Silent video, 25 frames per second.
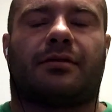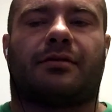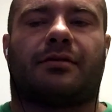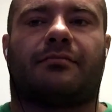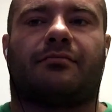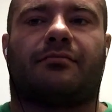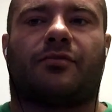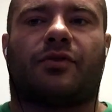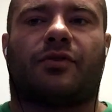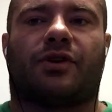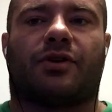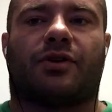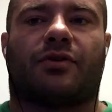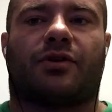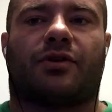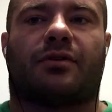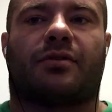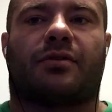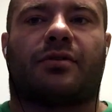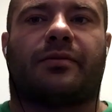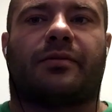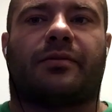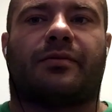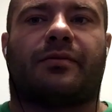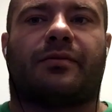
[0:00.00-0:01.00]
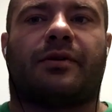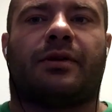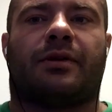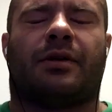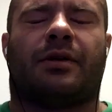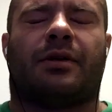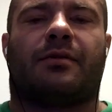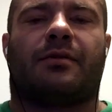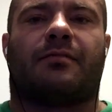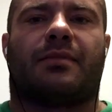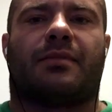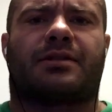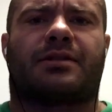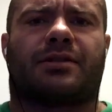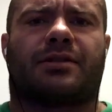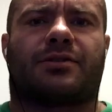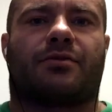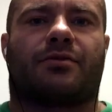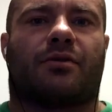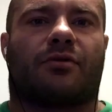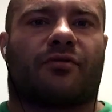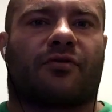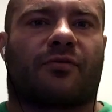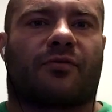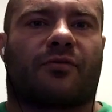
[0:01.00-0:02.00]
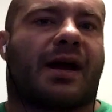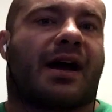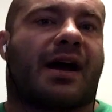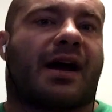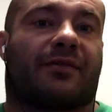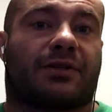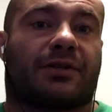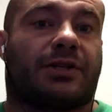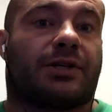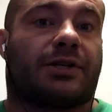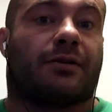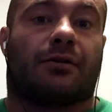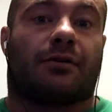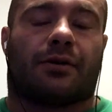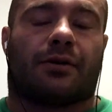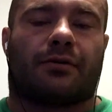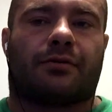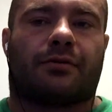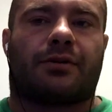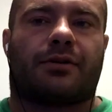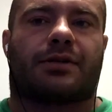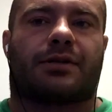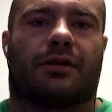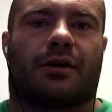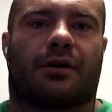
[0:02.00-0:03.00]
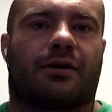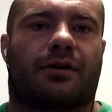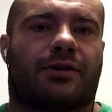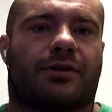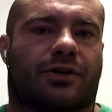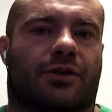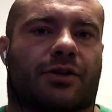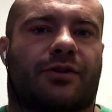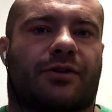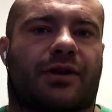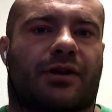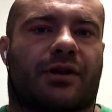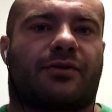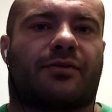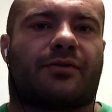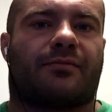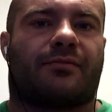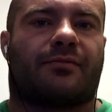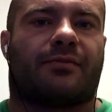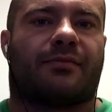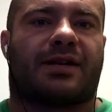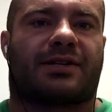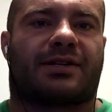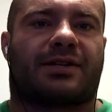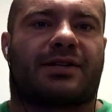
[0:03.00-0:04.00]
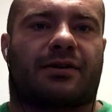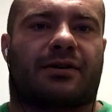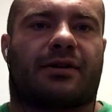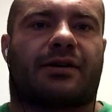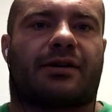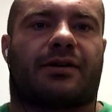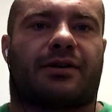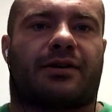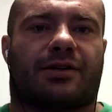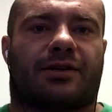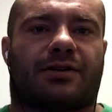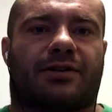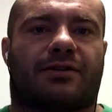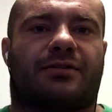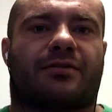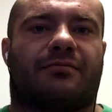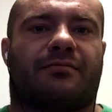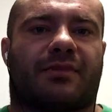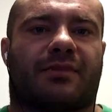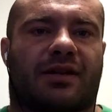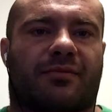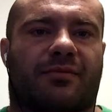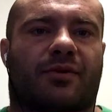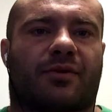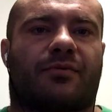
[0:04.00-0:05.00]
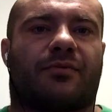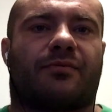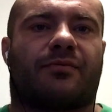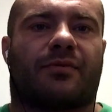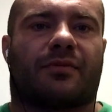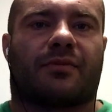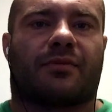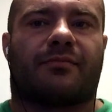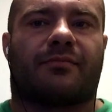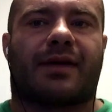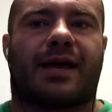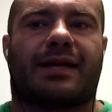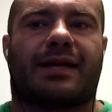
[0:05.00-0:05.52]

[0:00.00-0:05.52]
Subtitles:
We know that the muscles grow from novelty alone, as long as all the other necessary conditions are minimum met.